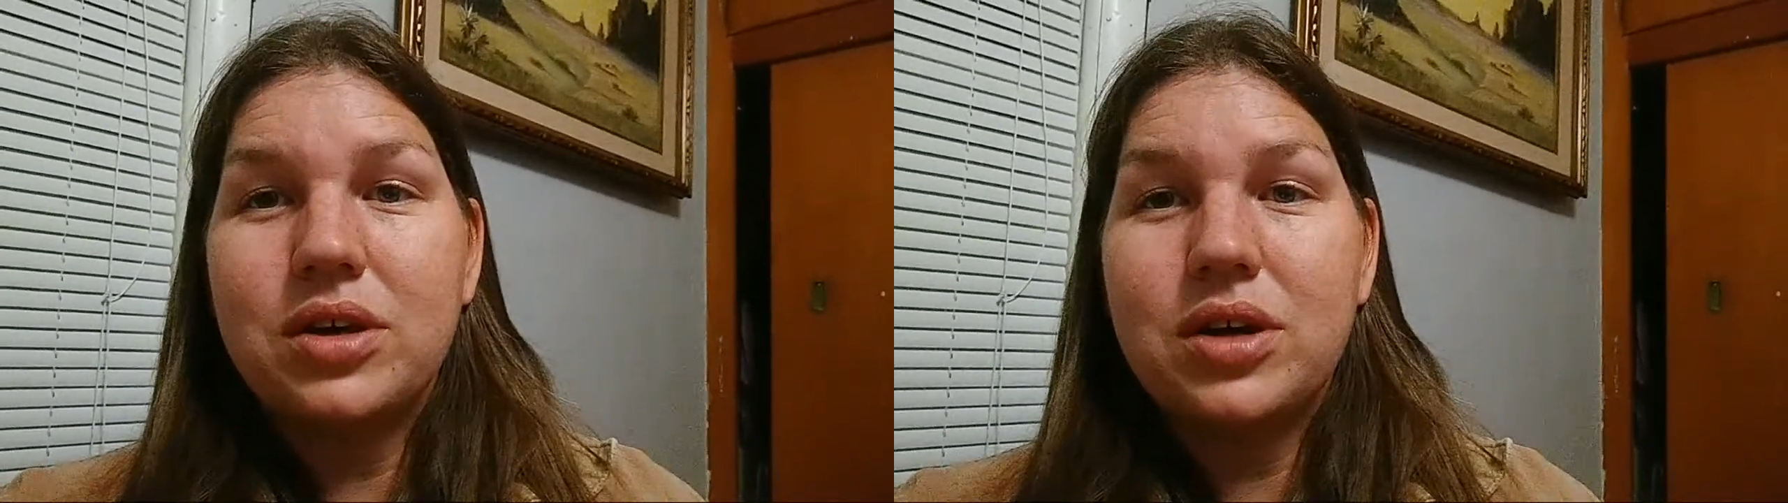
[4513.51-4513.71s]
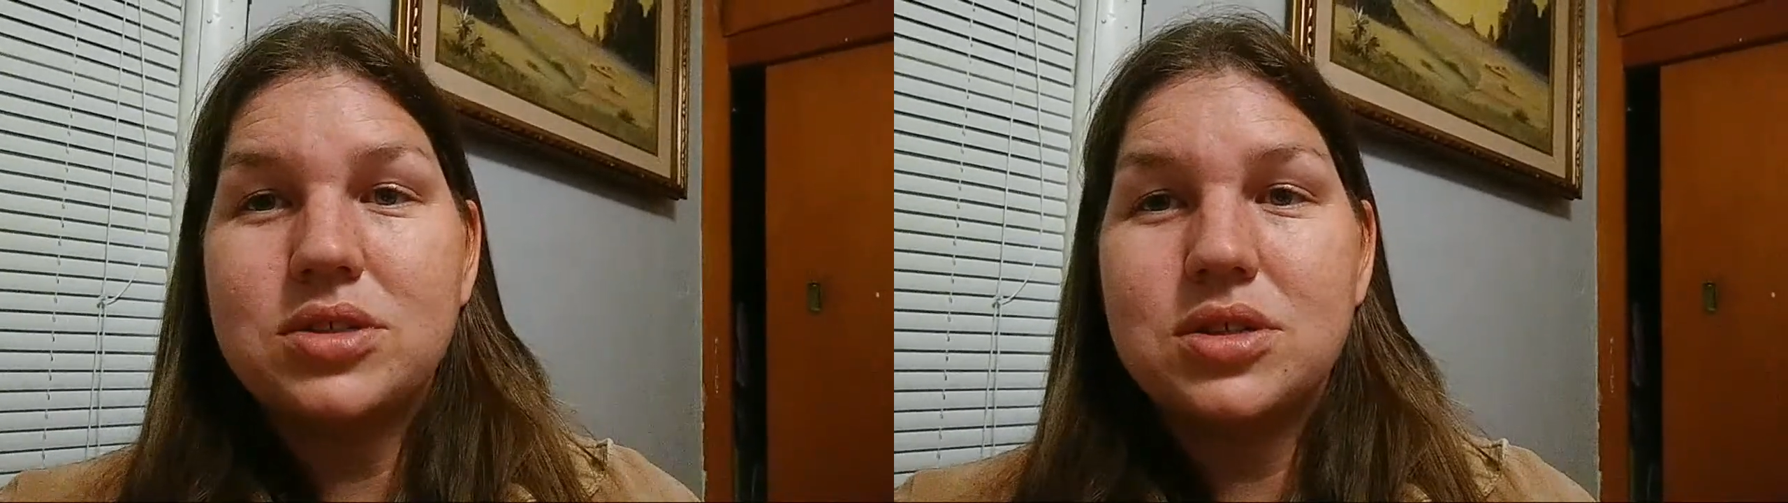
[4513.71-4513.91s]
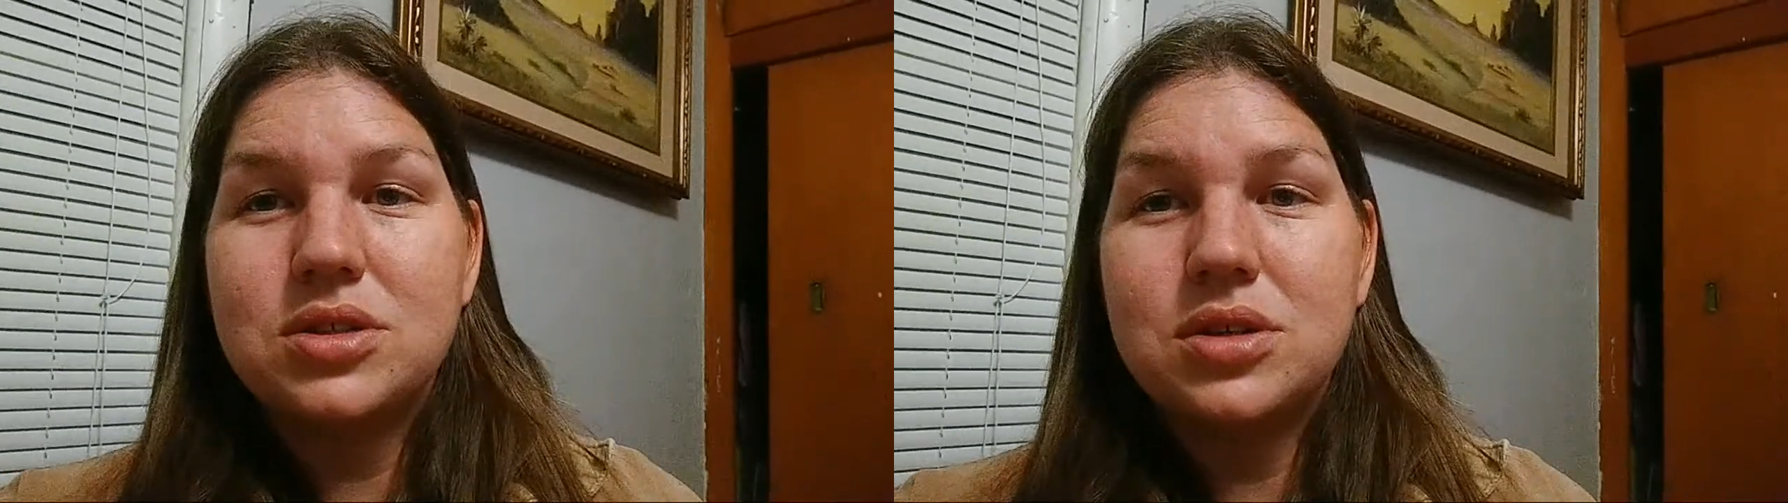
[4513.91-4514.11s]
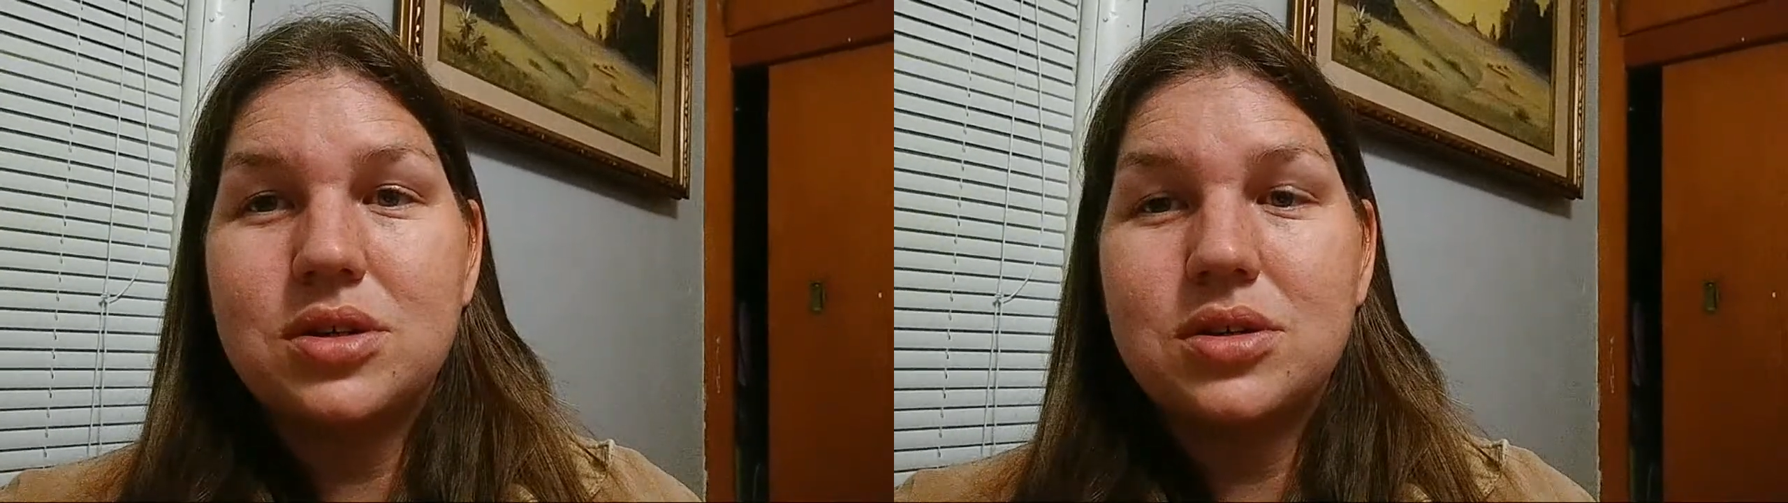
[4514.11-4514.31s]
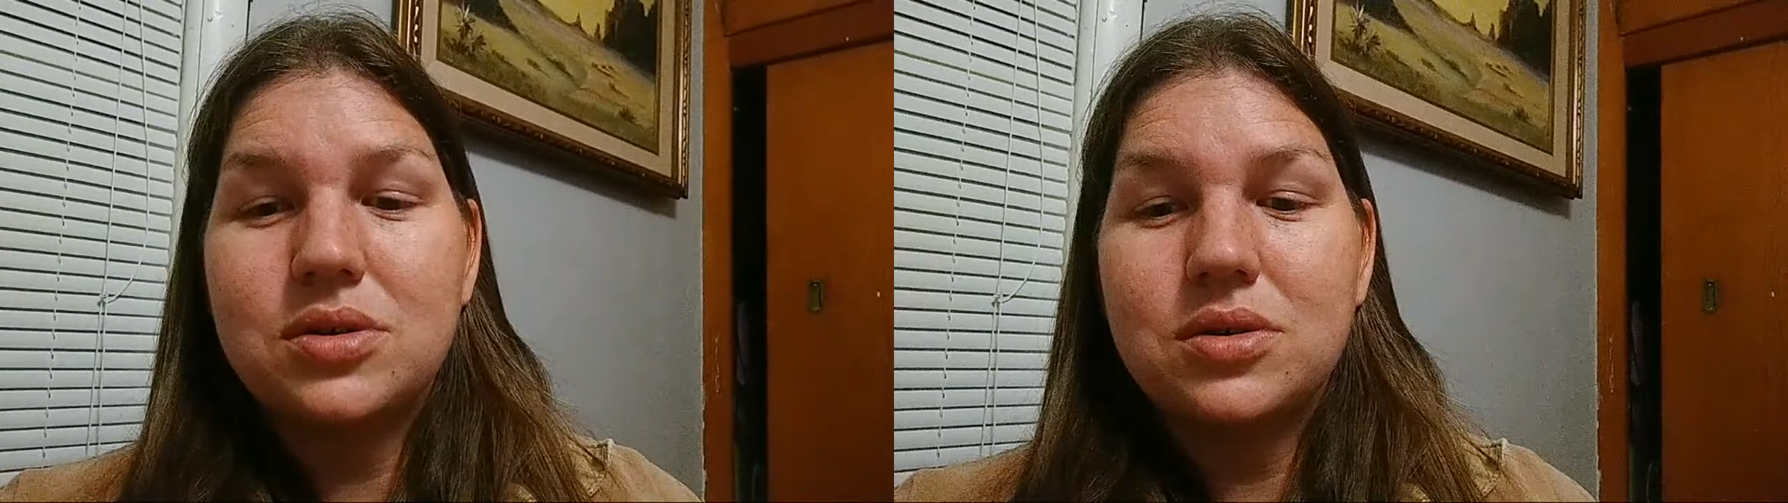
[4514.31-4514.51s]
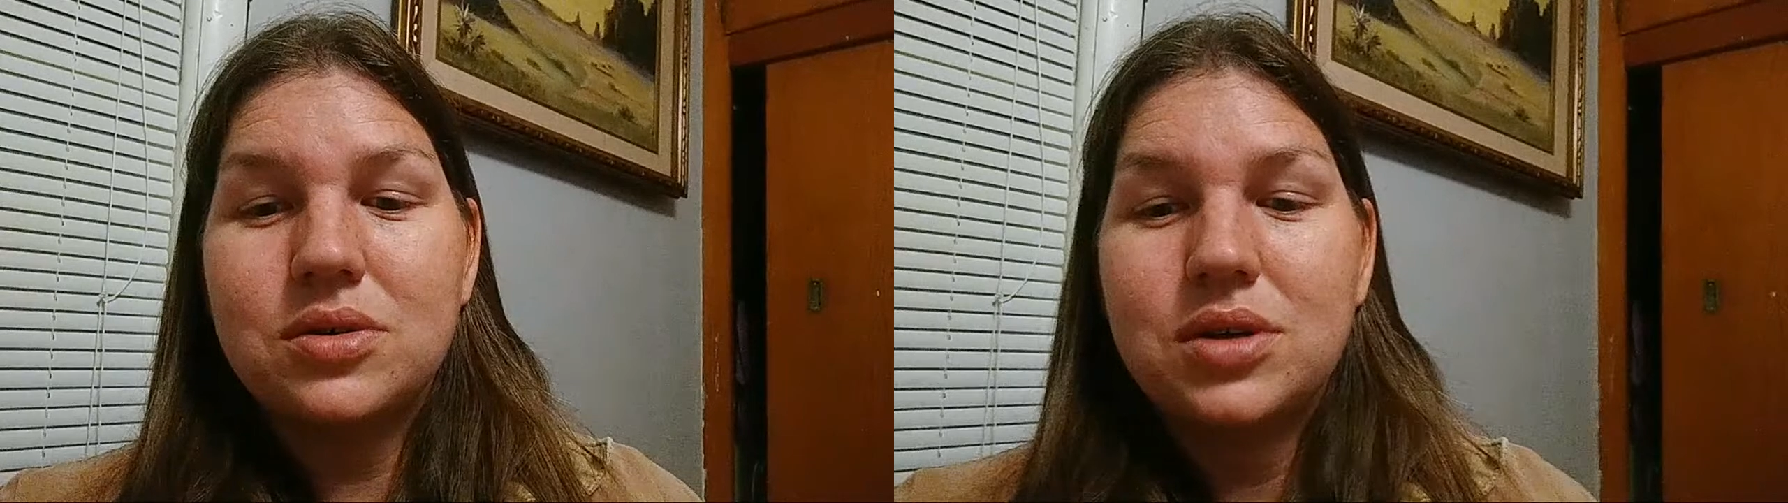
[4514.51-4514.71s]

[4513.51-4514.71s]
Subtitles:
I just know